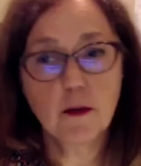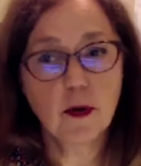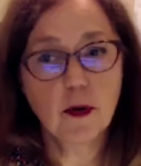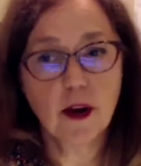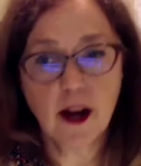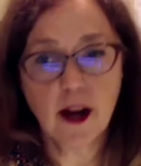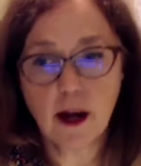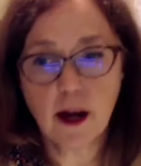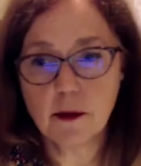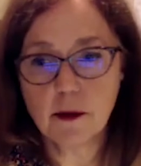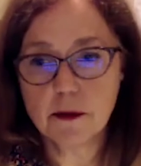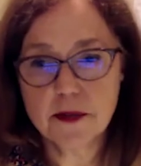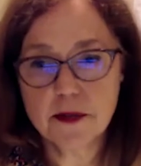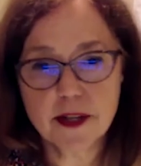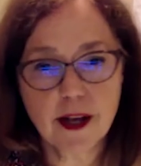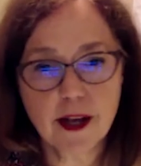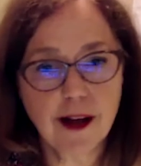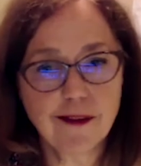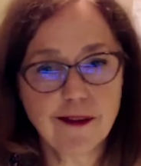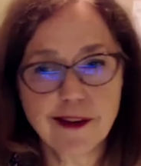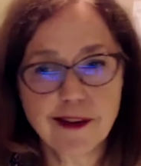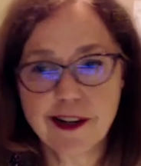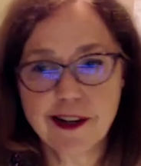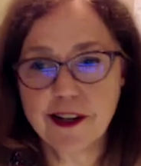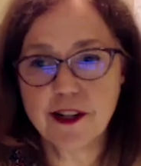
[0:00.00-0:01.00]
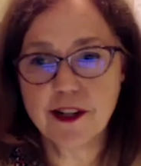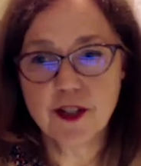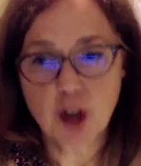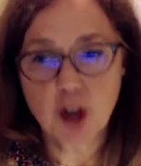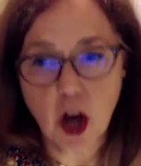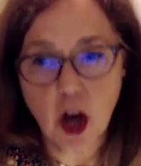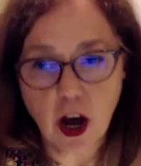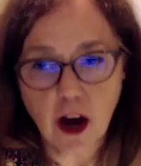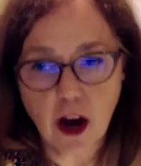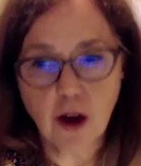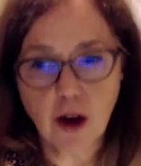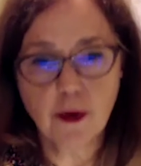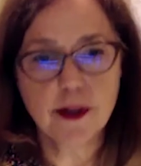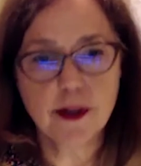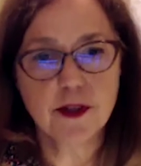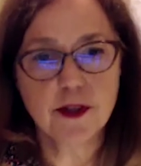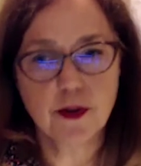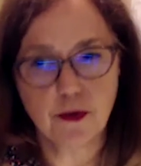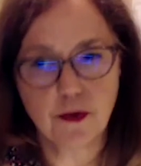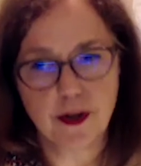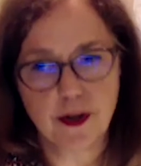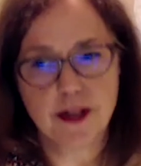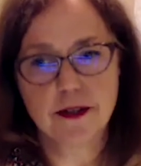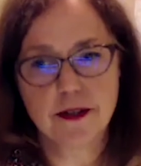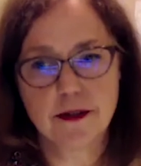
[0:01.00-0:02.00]
problem solving is always
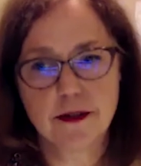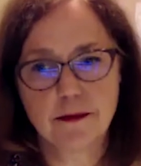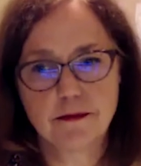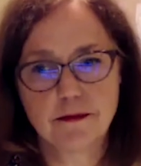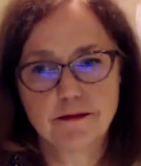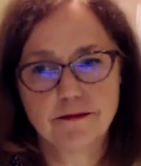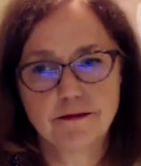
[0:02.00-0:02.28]
great.